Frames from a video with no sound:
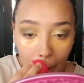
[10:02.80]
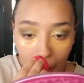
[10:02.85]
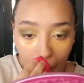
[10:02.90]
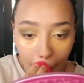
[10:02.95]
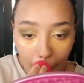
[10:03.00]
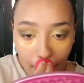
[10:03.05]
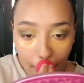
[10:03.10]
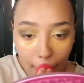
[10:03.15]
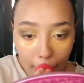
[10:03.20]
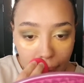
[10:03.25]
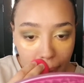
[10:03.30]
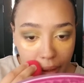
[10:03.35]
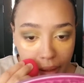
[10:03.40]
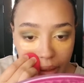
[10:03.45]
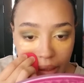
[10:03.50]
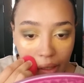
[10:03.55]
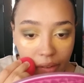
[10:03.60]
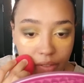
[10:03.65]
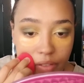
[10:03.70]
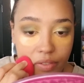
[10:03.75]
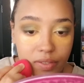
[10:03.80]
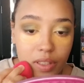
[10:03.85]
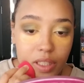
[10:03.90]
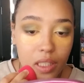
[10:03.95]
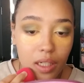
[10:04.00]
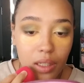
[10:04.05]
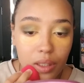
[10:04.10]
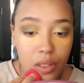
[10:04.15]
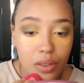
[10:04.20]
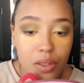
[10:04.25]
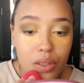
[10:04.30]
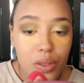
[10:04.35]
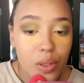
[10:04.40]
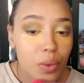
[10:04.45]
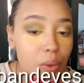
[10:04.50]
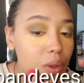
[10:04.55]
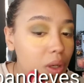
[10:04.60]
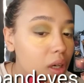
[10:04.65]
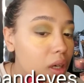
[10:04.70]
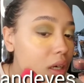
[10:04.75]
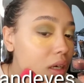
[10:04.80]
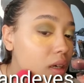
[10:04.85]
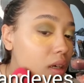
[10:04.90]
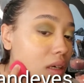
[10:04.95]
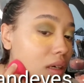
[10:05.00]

I got this off of a dollar store